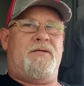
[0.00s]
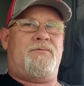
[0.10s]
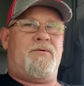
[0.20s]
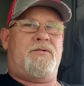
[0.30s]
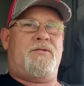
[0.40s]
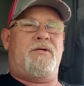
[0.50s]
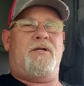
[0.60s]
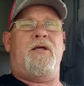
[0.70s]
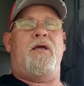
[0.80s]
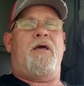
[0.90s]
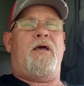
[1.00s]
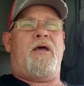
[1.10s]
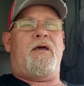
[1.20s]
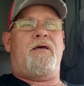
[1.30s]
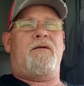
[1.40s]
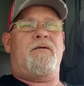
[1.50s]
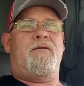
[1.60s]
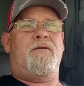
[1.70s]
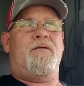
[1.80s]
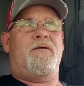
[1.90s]
this works good. And
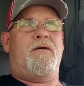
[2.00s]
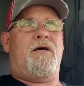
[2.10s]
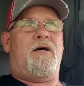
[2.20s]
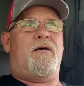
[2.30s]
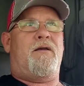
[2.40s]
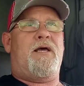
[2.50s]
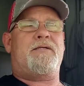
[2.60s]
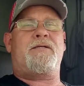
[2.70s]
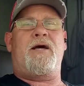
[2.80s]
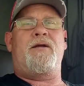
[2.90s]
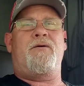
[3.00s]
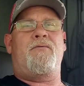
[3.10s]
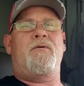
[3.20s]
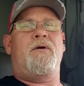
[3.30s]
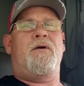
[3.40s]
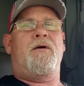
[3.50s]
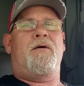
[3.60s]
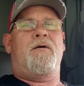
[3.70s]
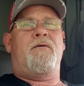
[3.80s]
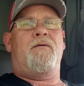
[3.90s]
last I knew,
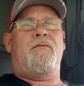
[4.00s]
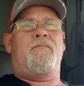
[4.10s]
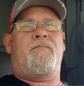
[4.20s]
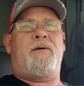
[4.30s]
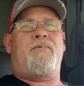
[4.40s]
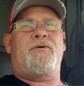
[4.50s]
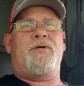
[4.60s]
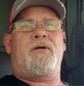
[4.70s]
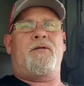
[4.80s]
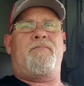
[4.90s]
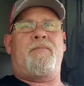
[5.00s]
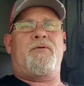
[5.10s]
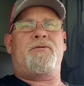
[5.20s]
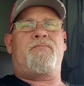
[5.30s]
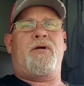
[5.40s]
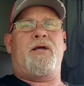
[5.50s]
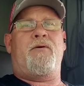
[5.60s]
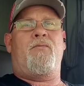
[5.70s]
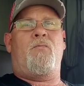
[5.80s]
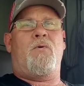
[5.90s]
pepper gel and pepper spray
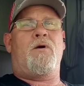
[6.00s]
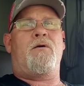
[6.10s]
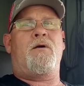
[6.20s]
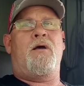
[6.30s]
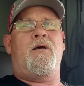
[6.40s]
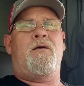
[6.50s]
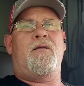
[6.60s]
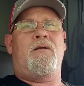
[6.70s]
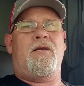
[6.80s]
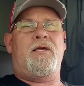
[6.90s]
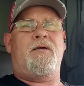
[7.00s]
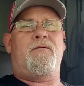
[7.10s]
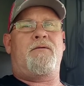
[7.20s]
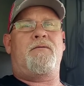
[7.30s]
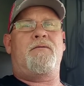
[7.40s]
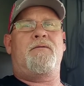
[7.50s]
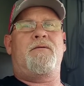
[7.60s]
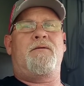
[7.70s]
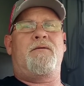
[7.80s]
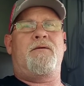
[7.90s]
were legal
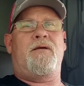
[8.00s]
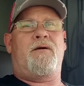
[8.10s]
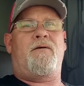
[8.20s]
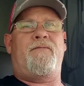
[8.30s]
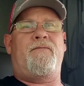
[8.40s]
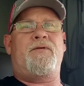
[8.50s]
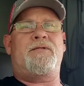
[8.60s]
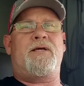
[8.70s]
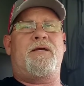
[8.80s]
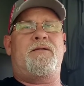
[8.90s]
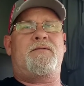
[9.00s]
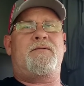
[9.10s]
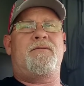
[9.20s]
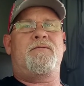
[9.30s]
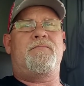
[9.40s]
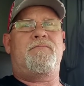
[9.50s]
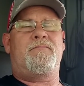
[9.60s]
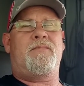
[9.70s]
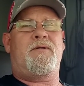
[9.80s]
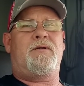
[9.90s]
in all 50 states.
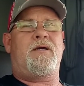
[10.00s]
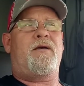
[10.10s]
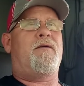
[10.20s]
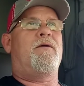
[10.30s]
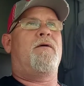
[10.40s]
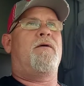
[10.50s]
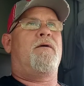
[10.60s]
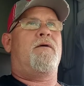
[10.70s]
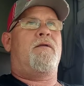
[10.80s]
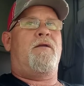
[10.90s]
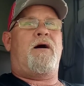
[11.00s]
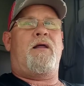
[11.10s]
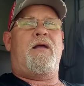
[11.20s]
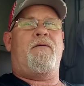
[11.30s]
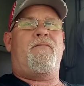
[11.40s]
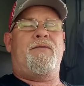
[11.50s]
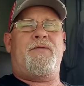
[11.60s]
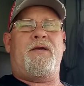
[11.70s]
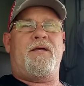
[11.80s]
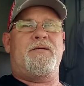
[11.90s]
Okay, not
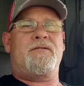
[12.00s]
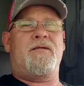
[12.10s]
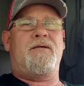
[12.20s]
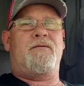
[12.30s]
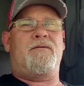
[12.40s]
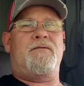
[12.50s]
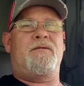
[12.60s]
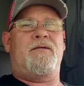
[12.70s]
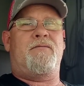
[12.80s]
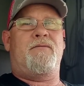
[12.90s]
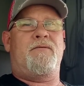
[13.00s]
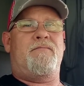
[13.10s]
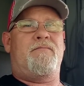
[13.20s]
everything is legal in